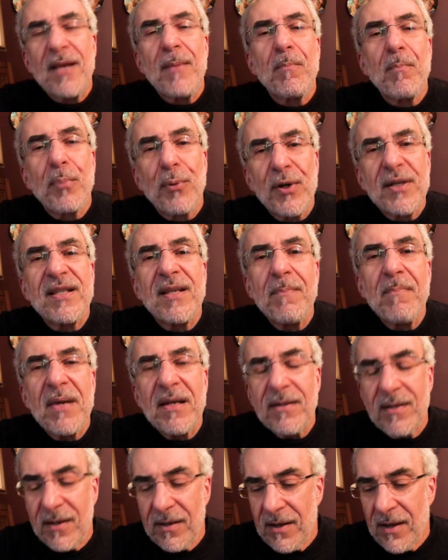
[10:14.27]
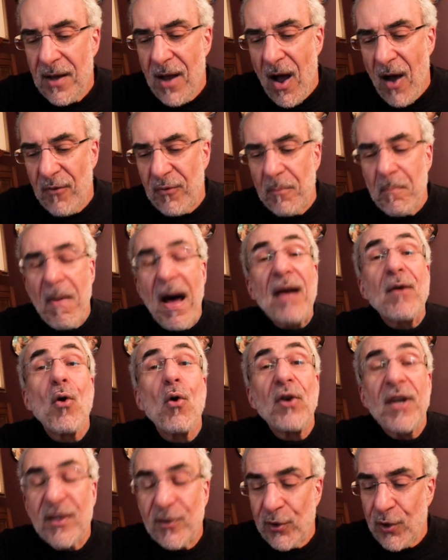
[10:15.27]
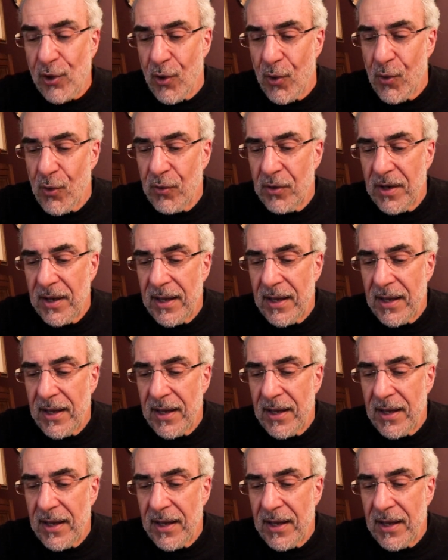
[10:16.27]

imprisonment of Manon Lescaut